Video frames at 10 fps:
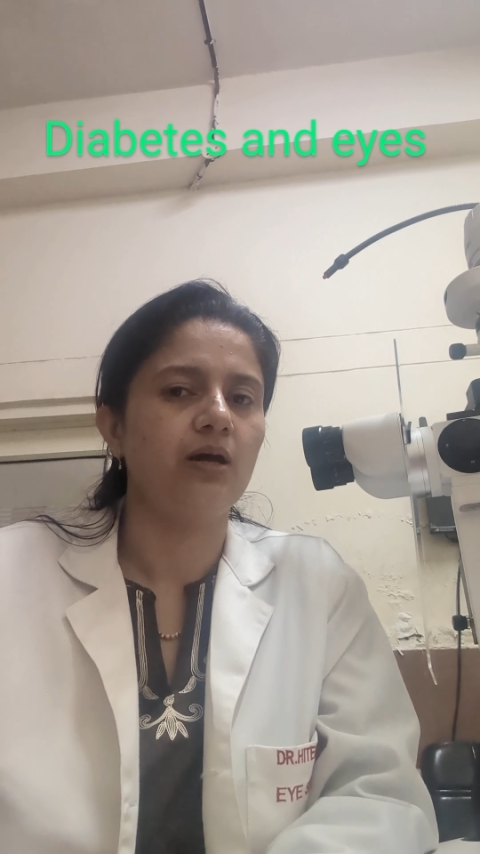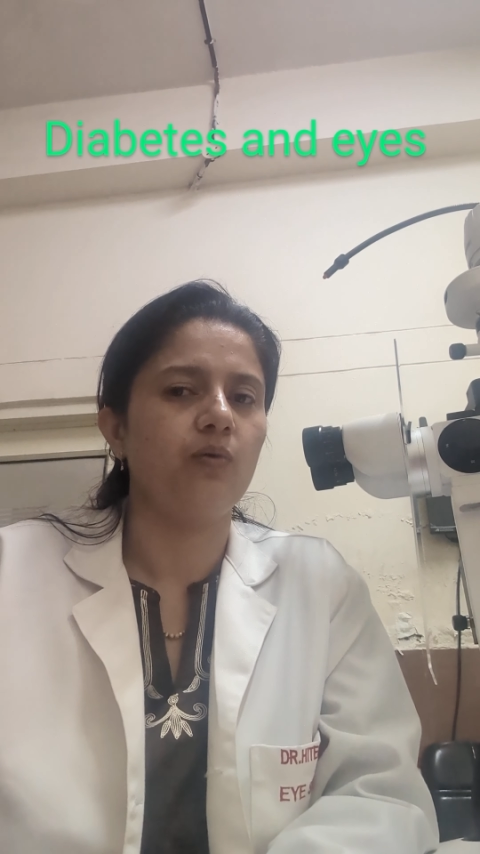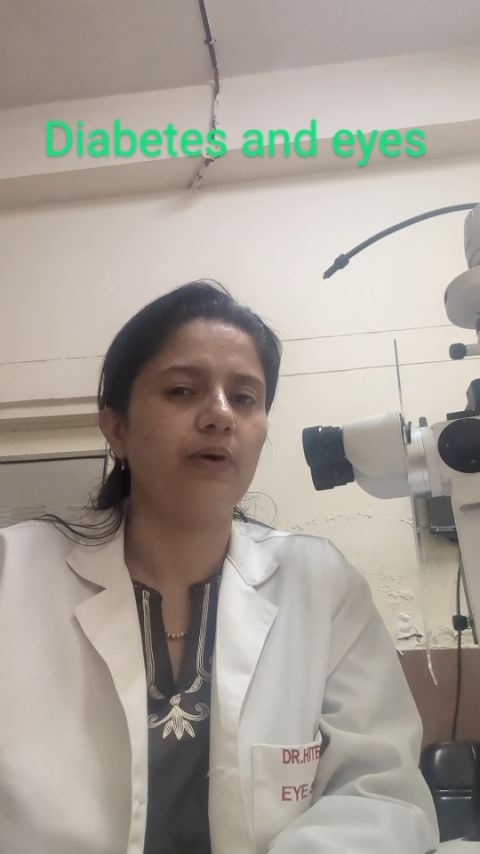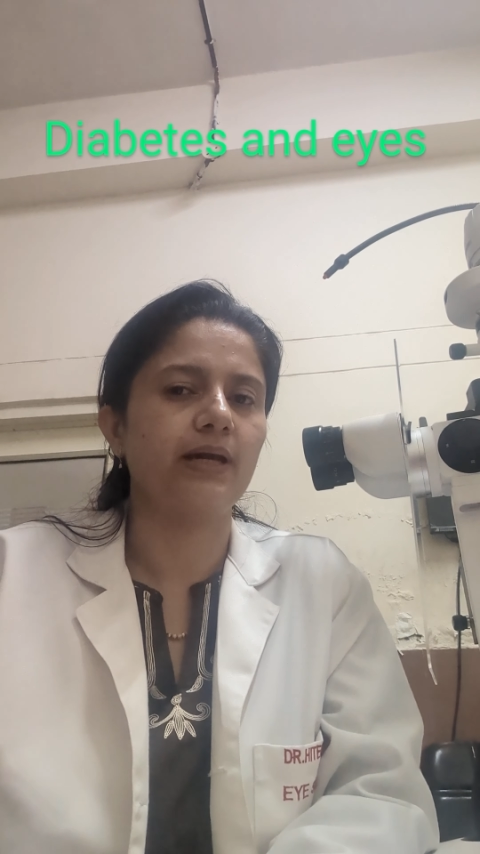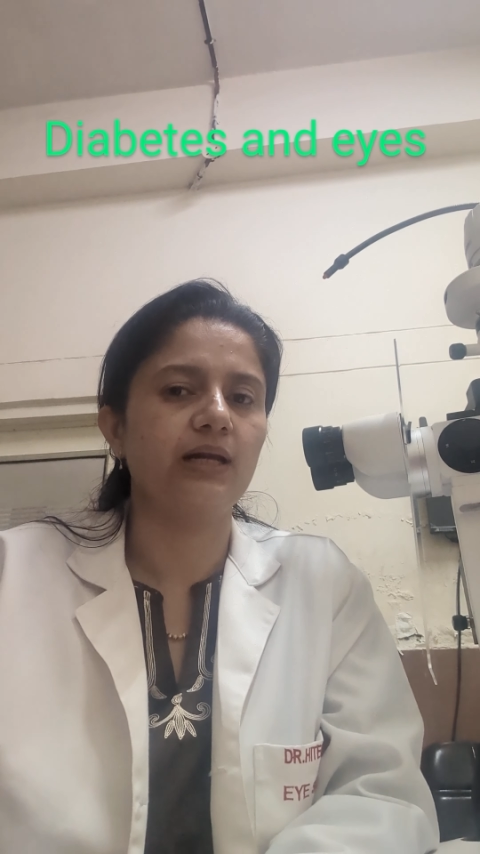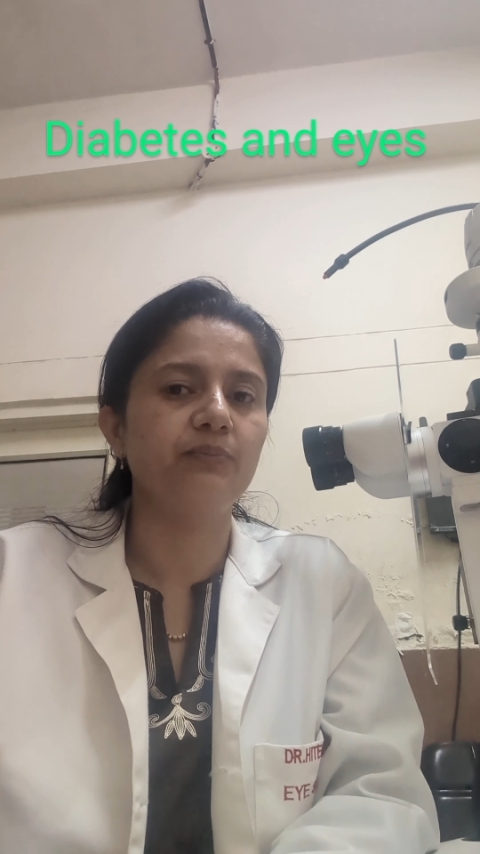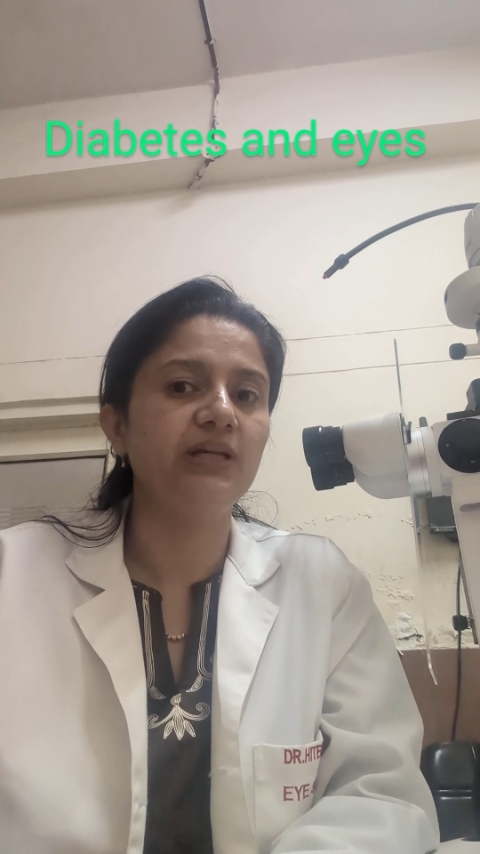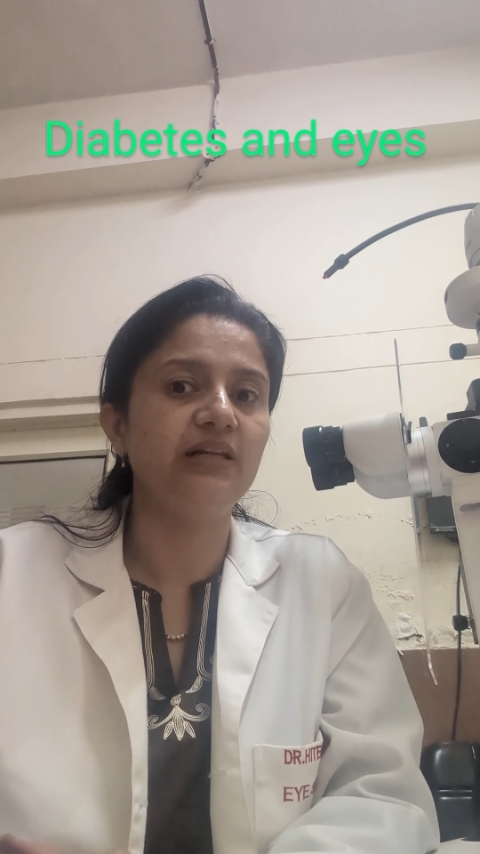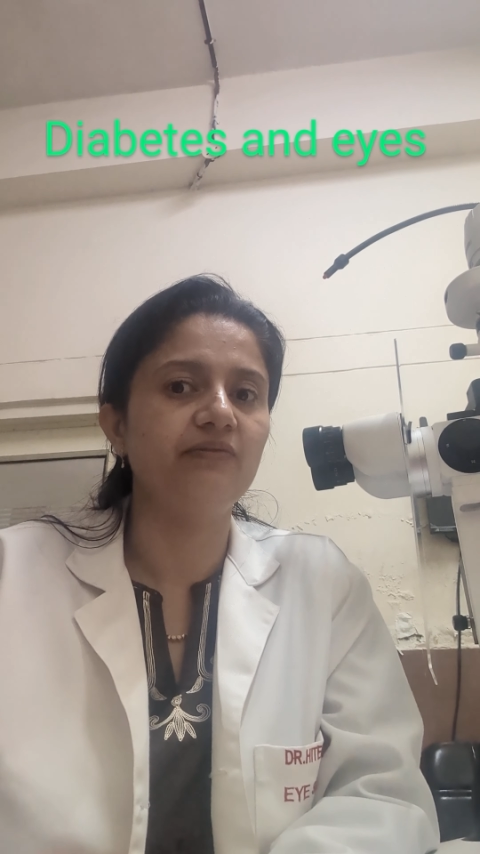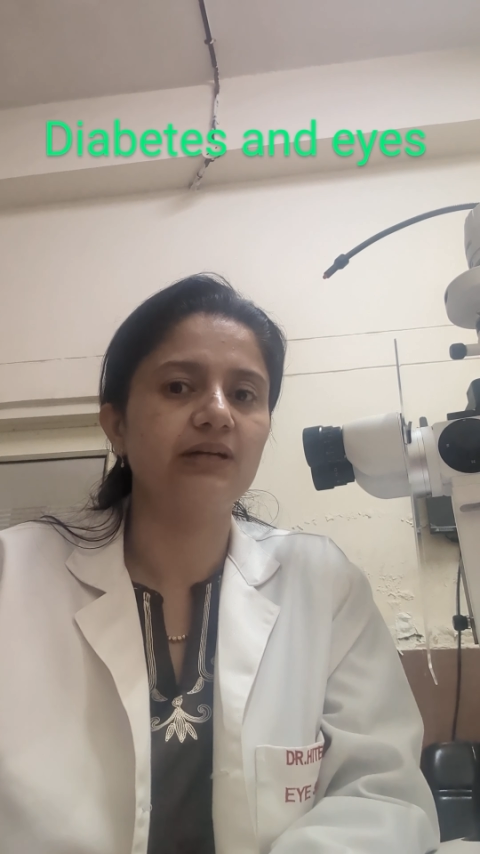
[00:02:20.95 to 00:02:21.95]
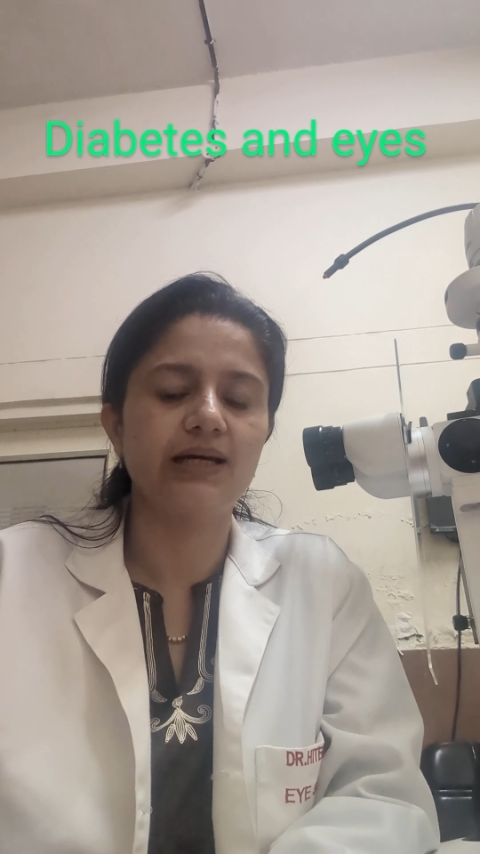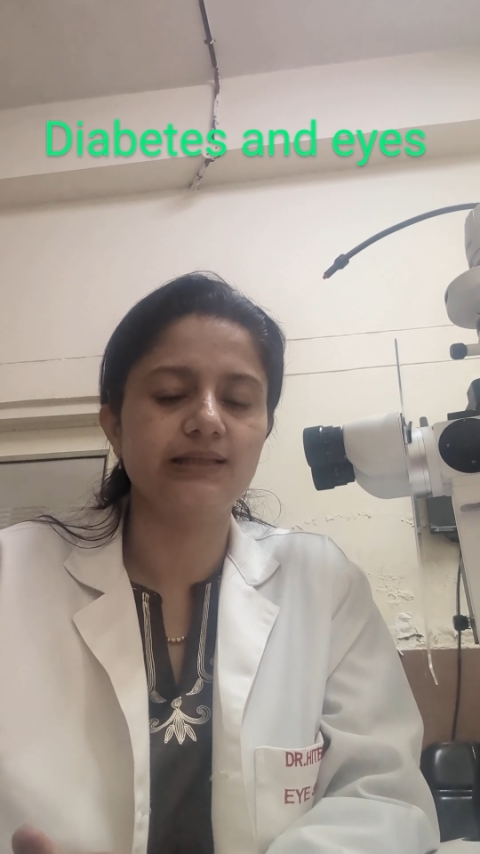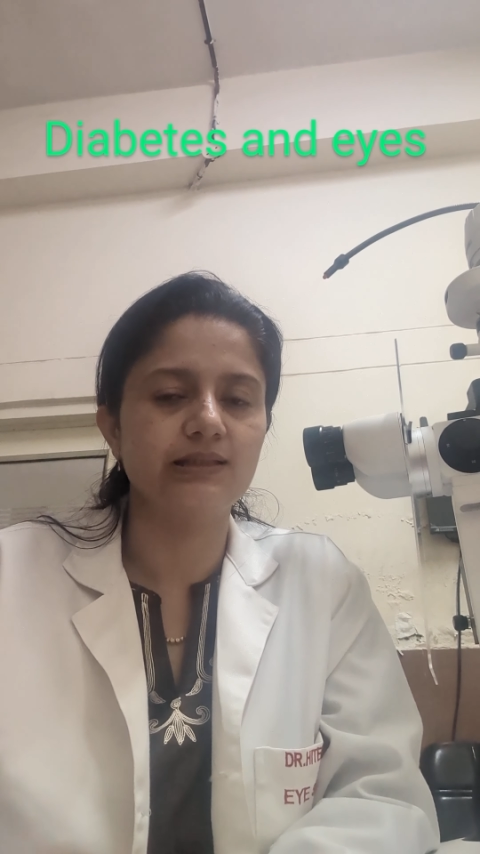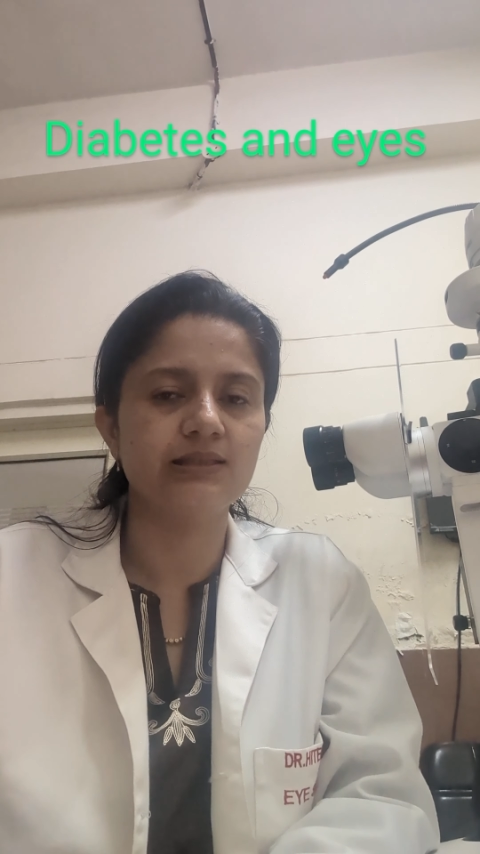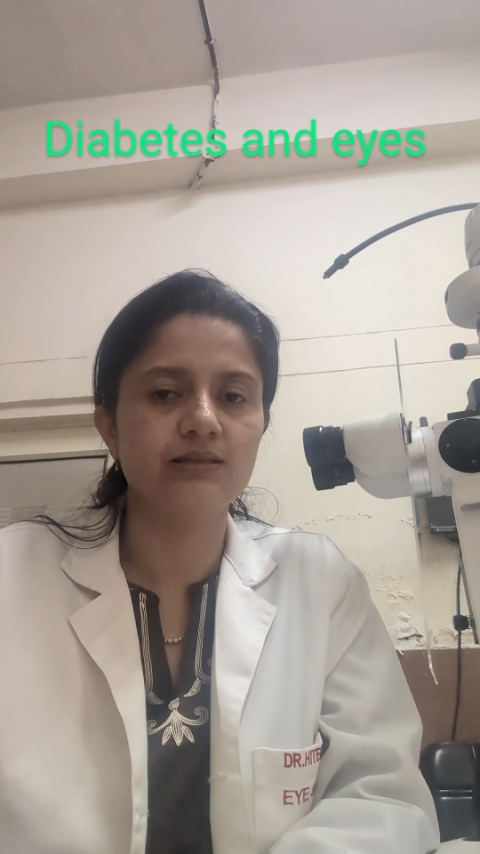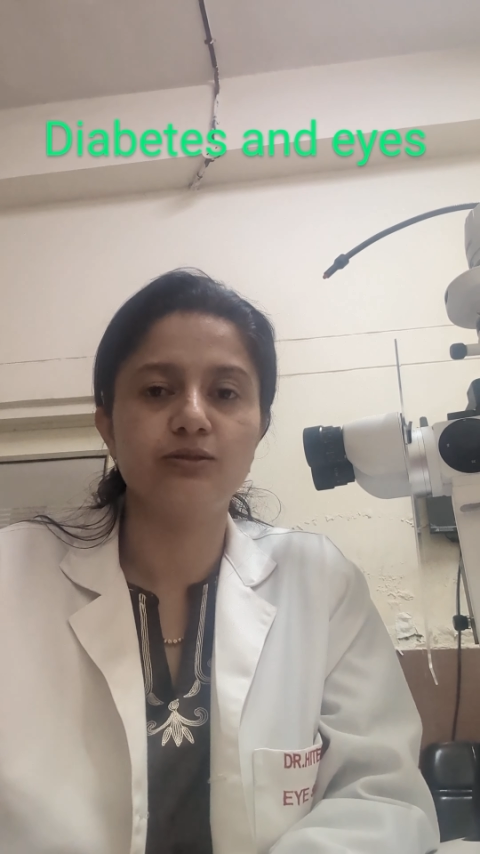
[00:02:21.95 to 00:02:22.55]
Why can't we leave it like this?